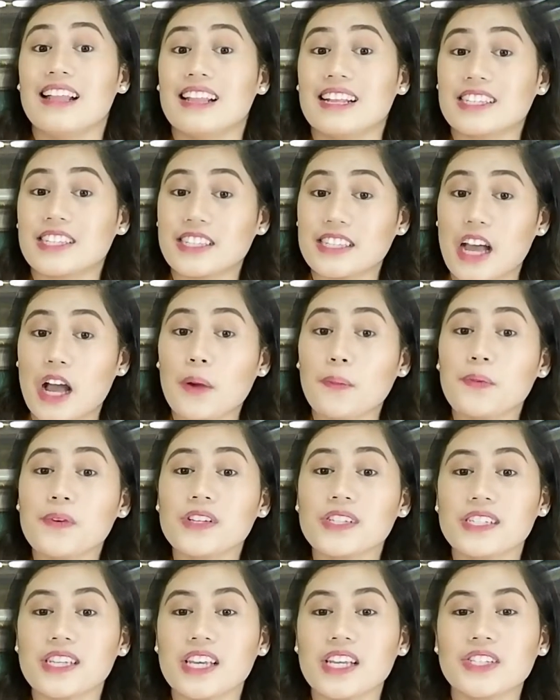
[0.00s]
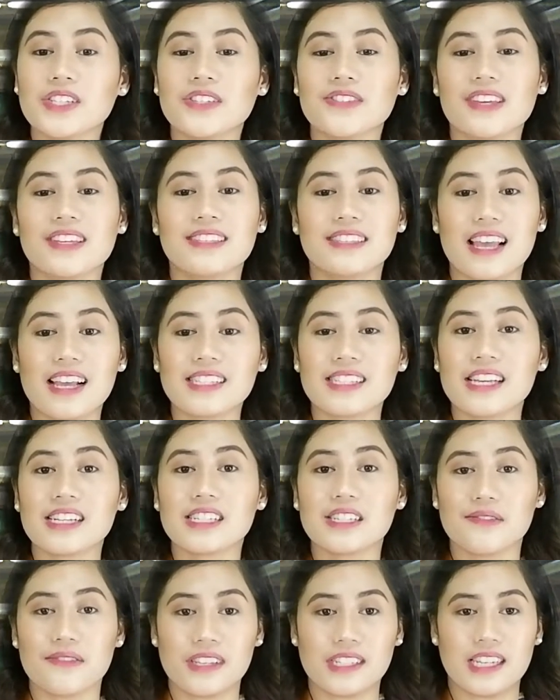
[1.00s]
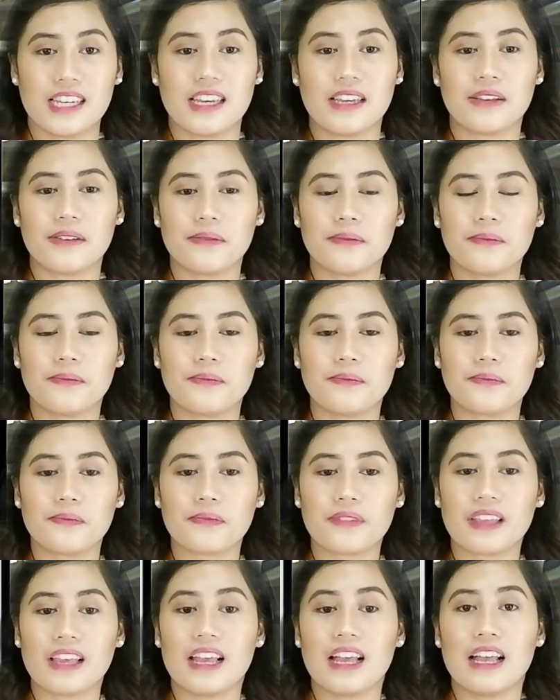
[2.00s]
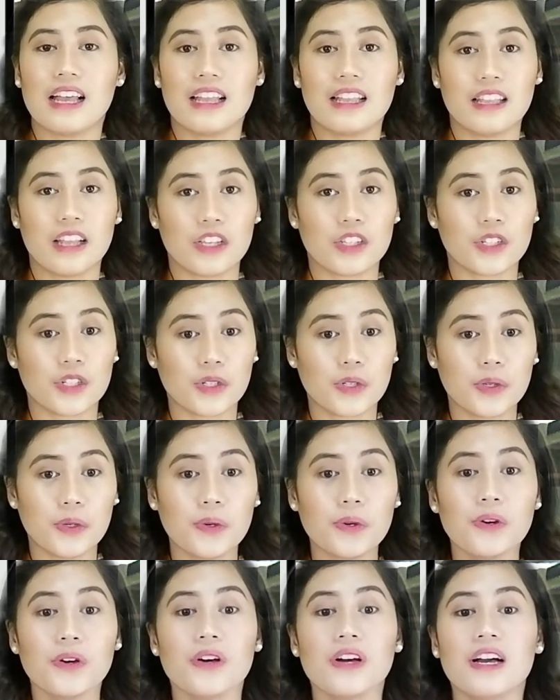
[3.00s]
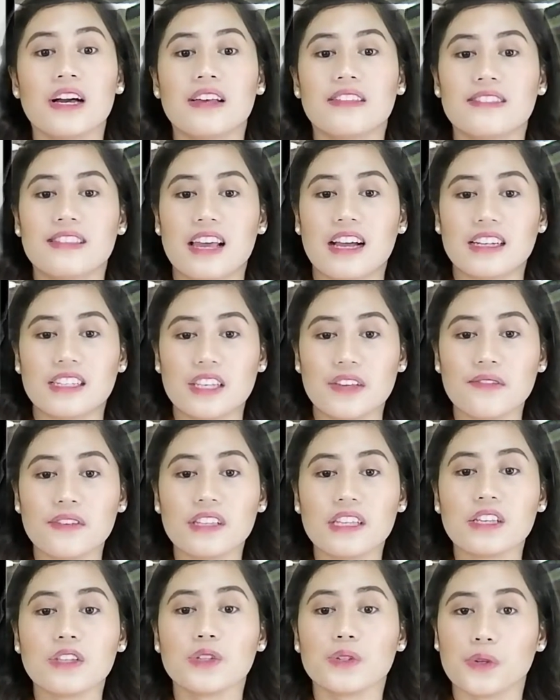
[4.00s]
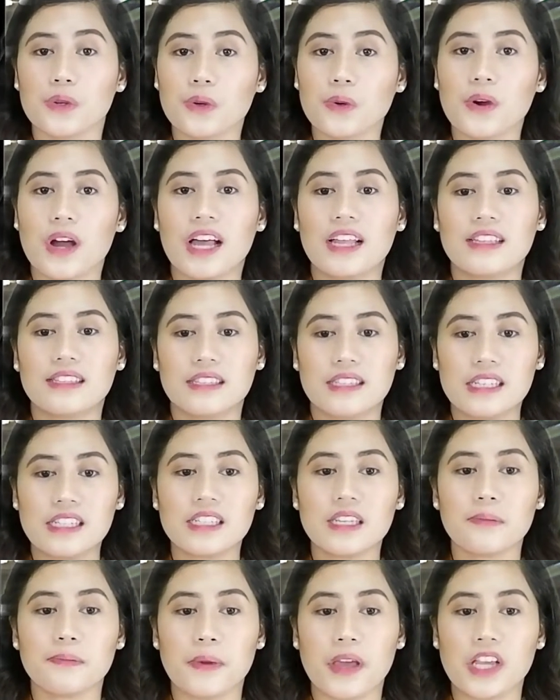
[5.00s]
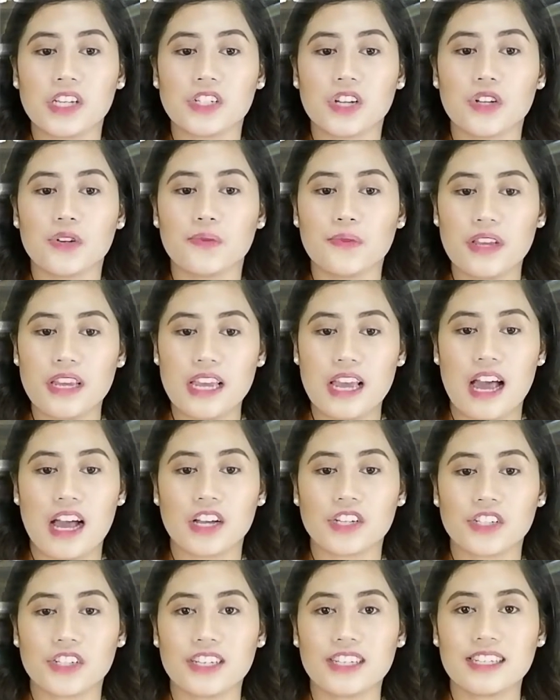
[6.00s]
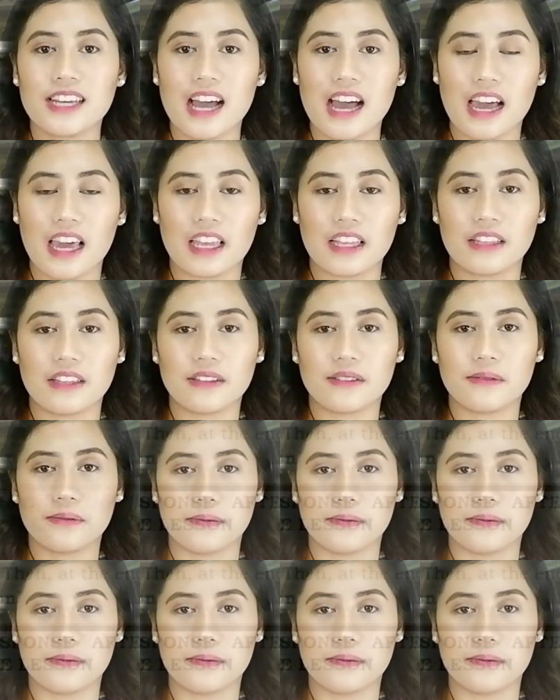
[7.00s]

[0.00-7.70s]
Let's now proceed to the next activity. Let's do the Activity 2 Anticipation Reaction Guide.